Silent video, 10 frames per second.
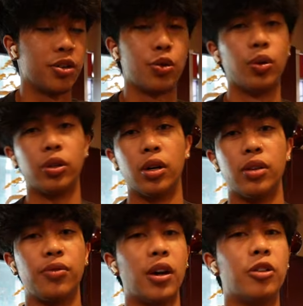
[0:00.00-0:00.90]
I swear to God,
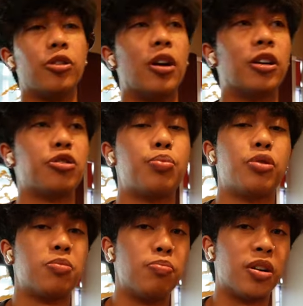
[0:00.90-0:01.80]
if editor actually
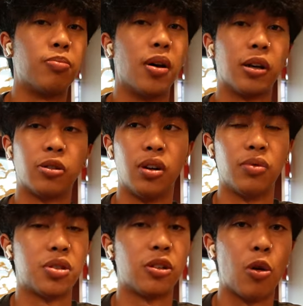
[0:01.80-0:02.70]
puts big back on
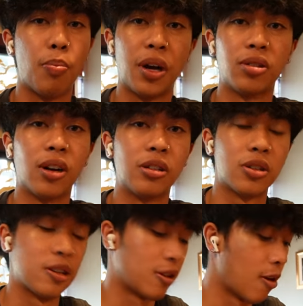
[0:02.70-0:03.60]
every single bite that I
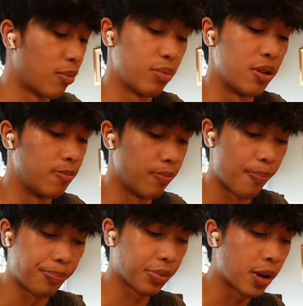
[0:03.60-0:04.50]
take, I'm gonna be
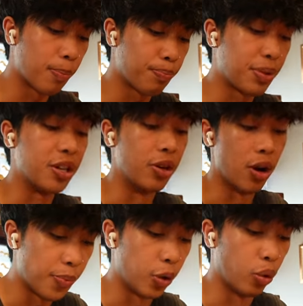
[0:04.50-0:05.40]
peed
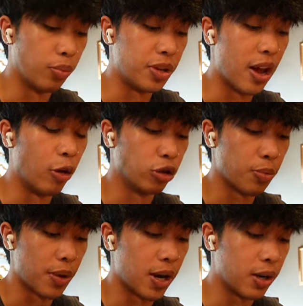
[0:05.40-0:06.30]
on. There will be hell to
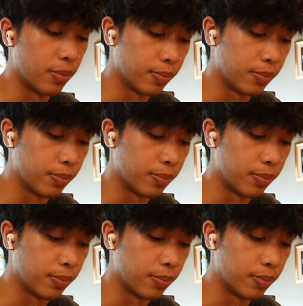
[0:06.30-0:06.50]
pay.